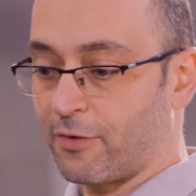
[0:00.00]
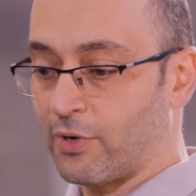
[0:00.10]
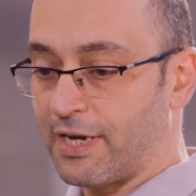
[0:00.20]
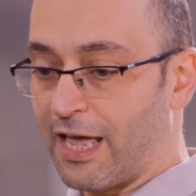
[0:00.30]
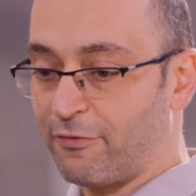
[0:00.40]

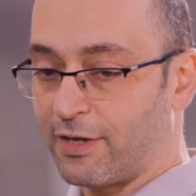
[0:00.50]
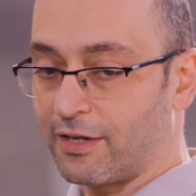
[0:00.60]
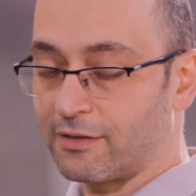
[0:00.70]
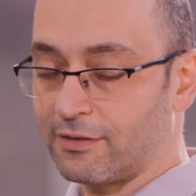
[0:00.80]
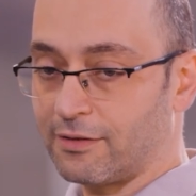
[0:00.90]
when
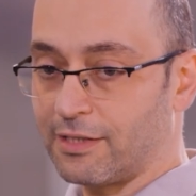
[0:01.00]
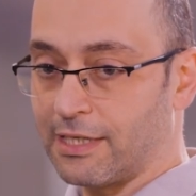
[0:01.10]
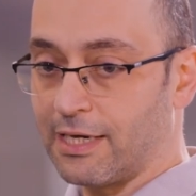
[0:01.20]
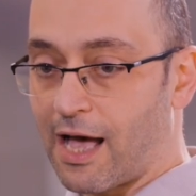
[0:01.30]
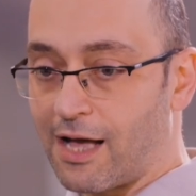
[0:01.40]
having a
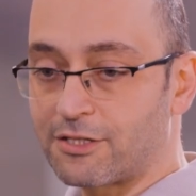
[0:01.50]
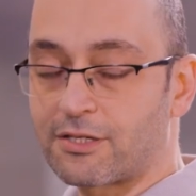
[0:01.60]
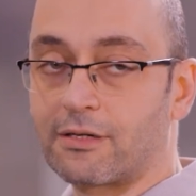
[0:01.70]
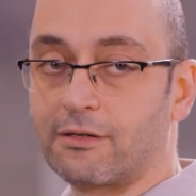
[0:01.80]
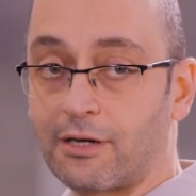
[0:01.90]
large
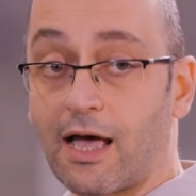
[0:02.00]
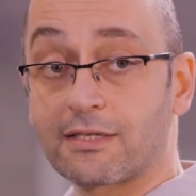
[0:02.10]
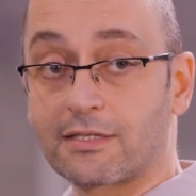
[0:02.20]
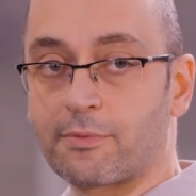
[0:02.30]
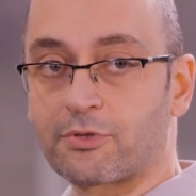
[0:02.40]

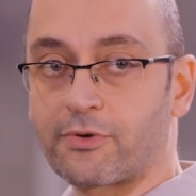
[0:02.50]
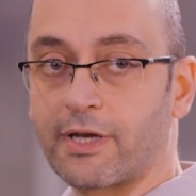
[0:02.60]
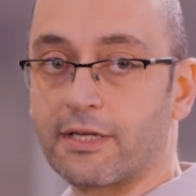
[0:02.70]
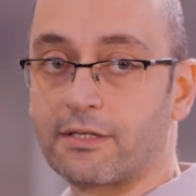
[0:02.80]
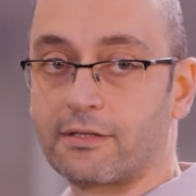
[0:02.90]
glass
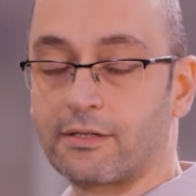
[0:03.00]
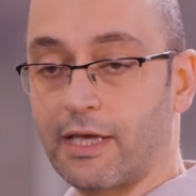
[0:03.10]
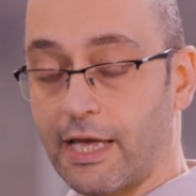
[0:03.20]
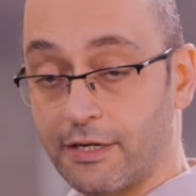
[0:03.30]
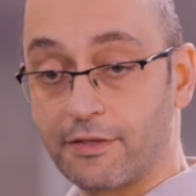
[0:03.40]
substrate,
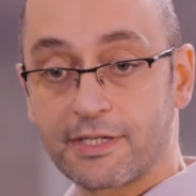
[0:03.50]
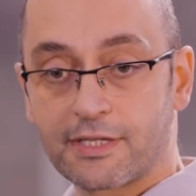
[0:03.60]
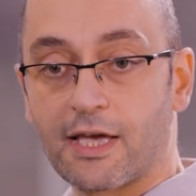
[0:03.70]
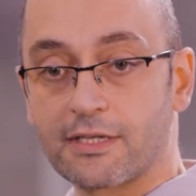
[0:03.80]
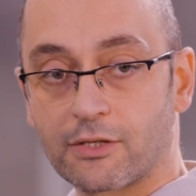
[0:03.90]
and in this
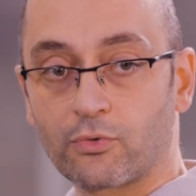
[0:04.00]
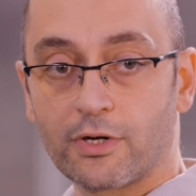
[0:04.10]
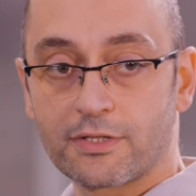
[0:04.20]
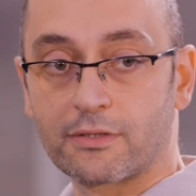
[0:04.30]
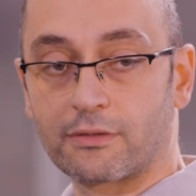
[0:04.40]
case it
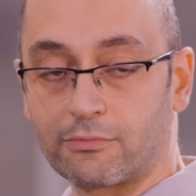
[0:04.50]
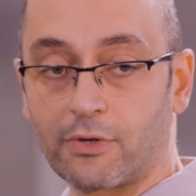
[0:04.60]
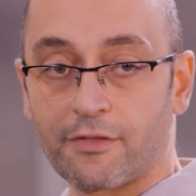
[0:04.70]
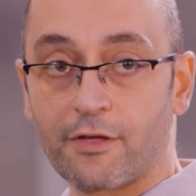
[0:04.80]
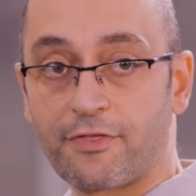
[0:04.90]
was
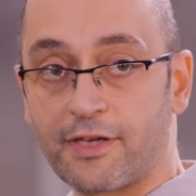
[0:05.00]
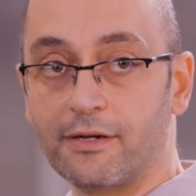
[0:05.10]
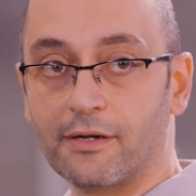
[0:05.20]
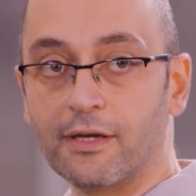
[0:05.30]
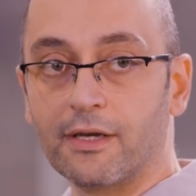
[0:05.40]
rather
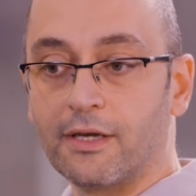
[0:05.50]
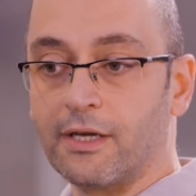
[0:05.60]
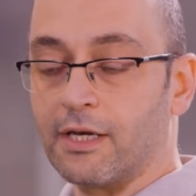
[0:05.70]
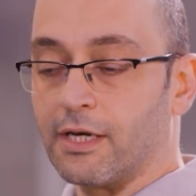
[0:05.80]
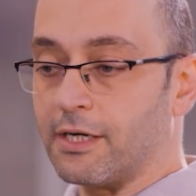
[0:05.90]
thin
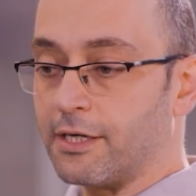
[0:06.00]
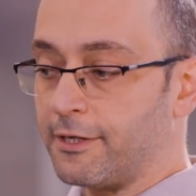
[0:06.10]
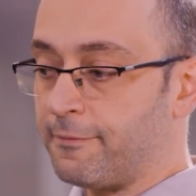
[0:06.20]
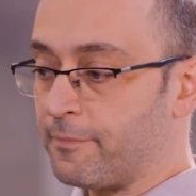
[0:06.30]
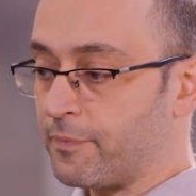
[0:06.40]

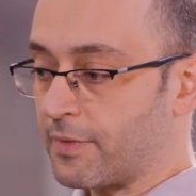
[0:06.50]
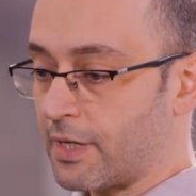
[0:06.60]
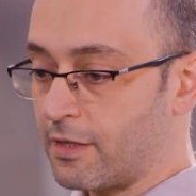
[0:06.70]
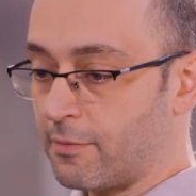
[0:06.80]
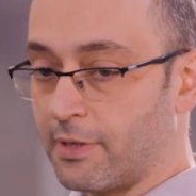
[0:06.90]

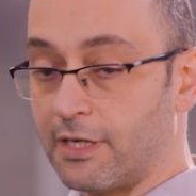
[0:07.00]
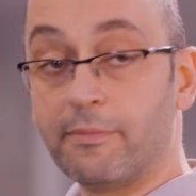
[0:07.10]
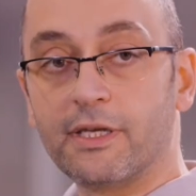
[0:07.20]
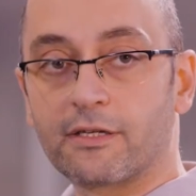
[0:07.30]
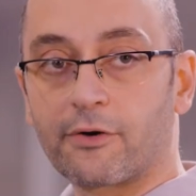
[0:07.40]
in the
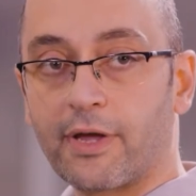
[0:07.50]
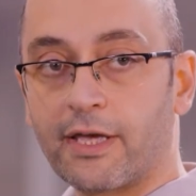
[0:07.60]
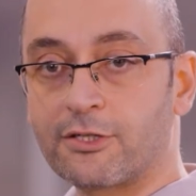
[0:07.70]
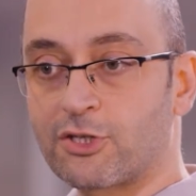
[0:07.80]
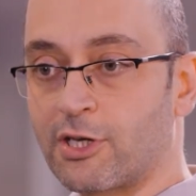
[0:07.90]
millimeter
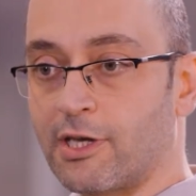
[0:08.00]
range,